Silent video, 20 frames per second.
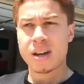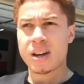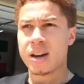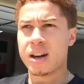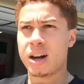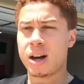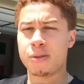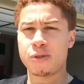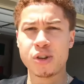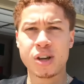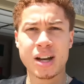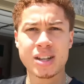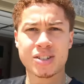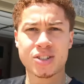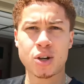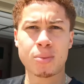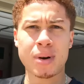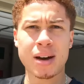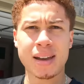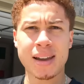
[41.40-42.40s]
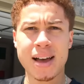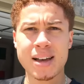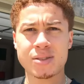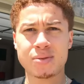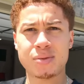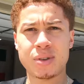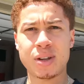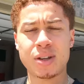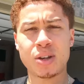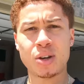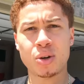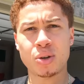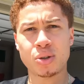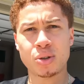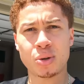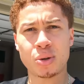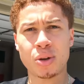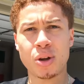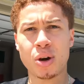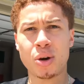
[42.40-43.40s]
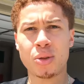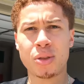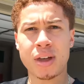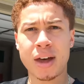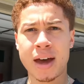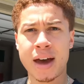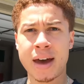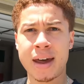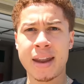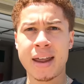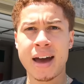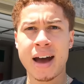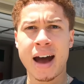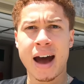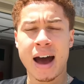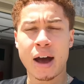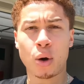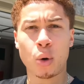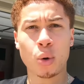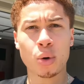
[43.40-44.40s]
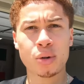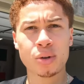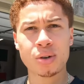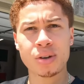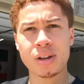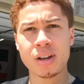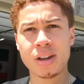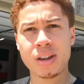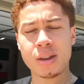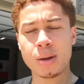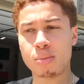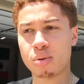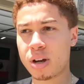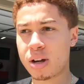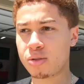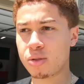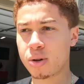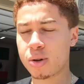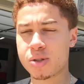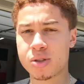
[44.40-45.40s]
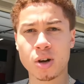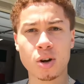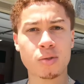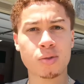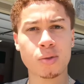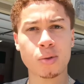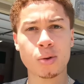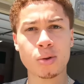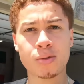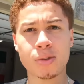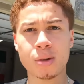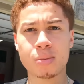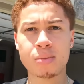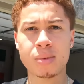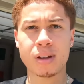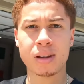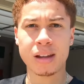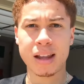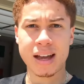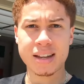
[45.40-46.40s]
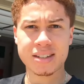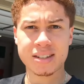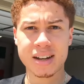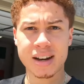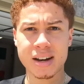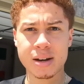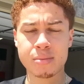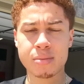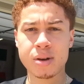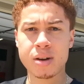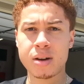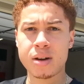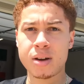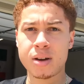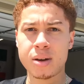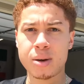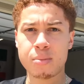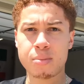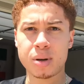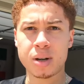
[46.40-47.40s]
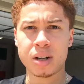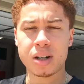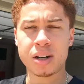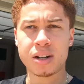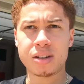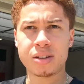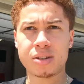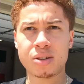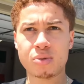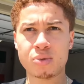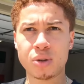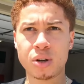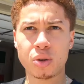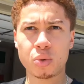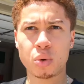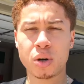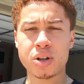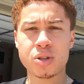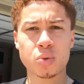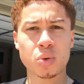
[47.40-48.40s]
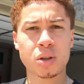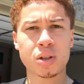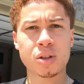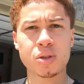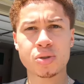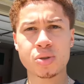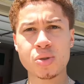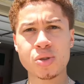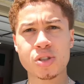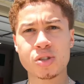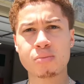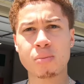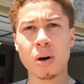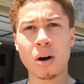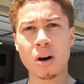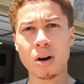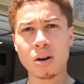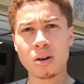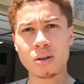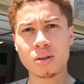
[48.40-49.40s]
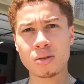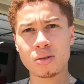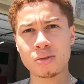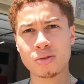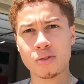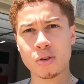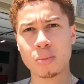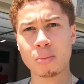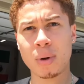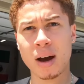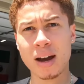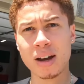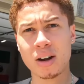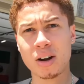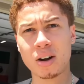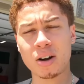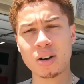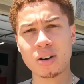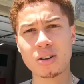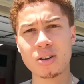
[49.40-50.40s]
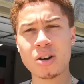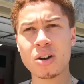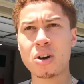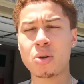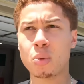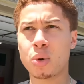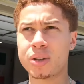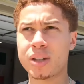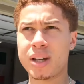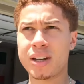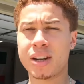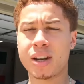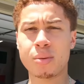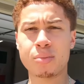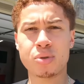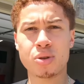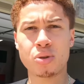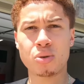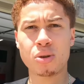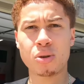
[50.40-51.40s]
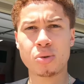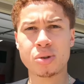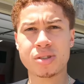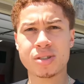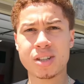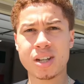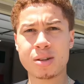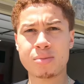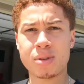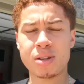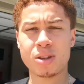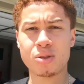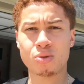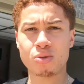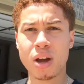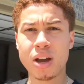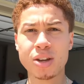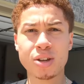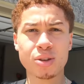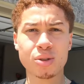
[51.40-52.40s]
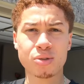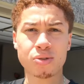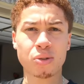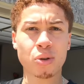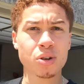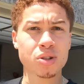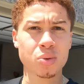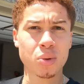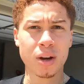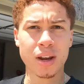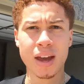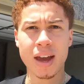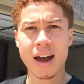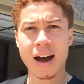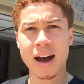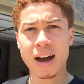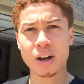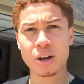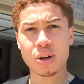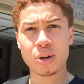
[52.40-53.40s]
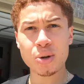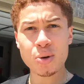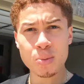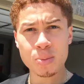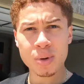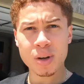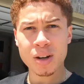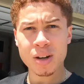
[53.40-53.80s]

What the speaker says: If you guys saw my last video, you'll know that I ordered the brake rotors, all 4 of them, last time, but the rear ones were a little too small for my car. What they ended up doing was sending me the regular 428i coupe